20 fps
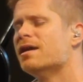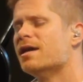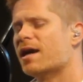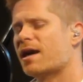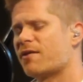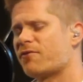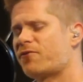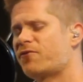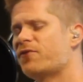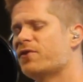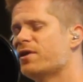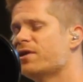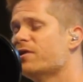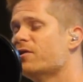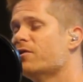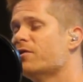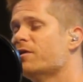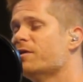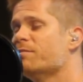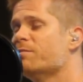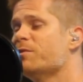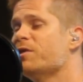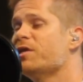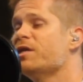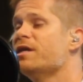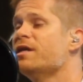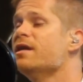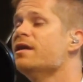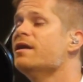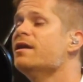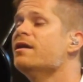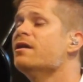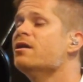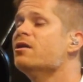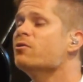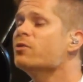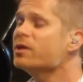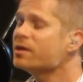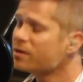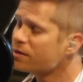I feel him
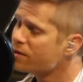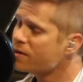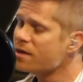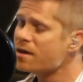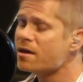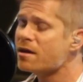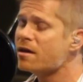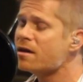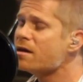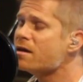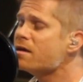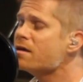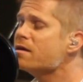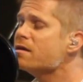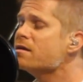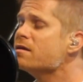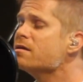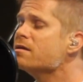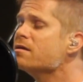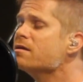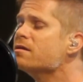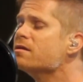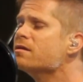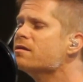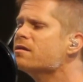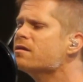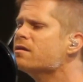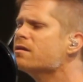nearest then.